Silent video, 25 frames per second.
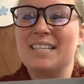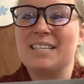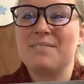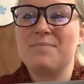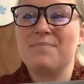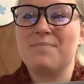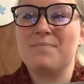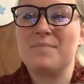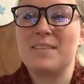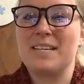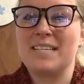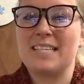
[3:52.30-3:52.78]

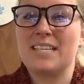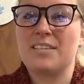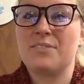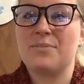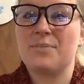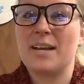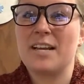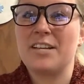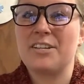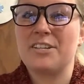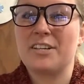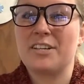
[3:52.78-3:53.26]
Mrs.
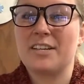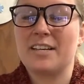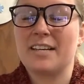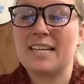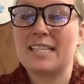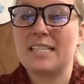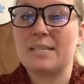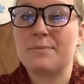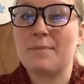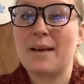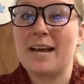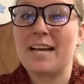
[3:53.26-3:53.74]
Rachel,
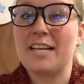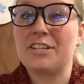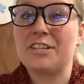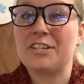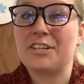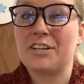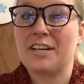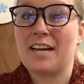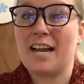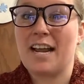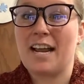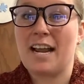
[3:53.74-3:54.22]
it's my
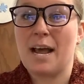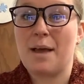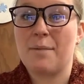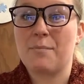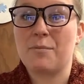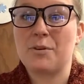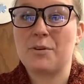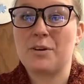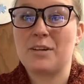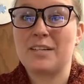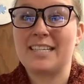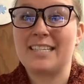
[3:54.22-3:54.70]
turn, and I'm
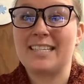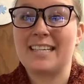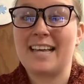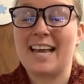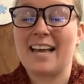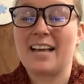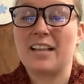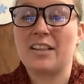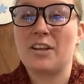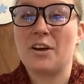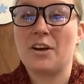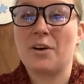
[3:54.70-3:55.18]
going to say
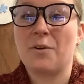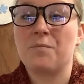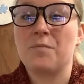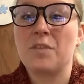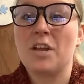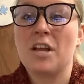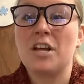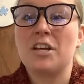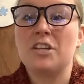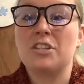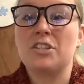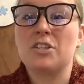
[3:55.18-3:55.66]
hello.
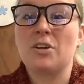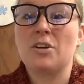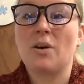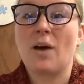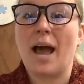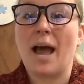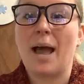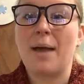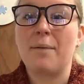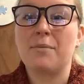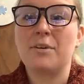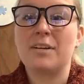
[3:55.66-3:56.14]
So
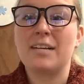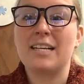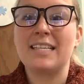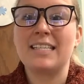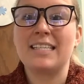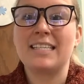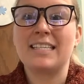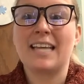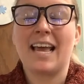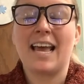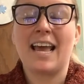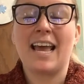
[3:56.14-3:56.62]
I'm going to
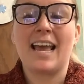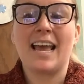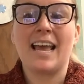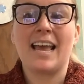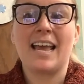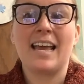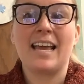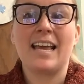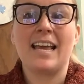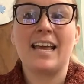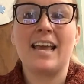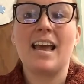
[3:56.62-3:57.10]

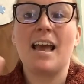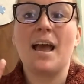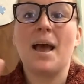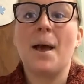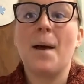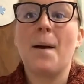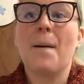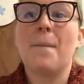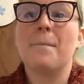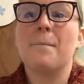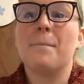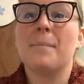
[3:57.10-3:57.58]
say,
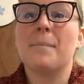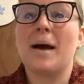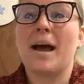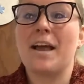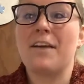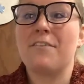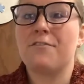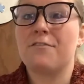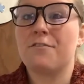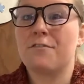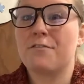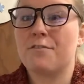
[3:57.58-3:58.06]

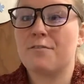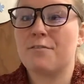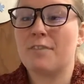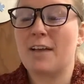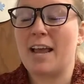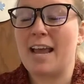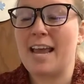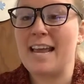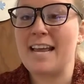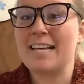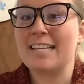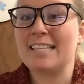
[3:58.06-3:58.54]
my
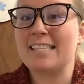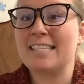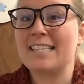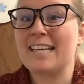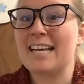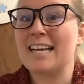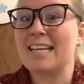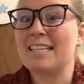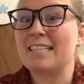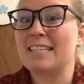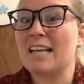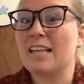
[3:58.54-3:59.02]
hand
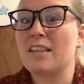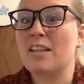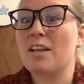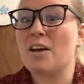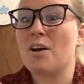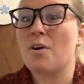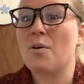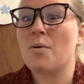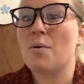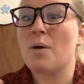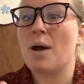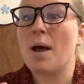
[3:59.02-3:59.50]
says
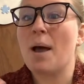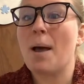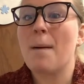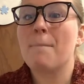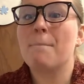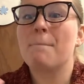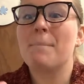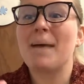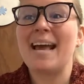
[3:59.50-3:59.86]
hello. My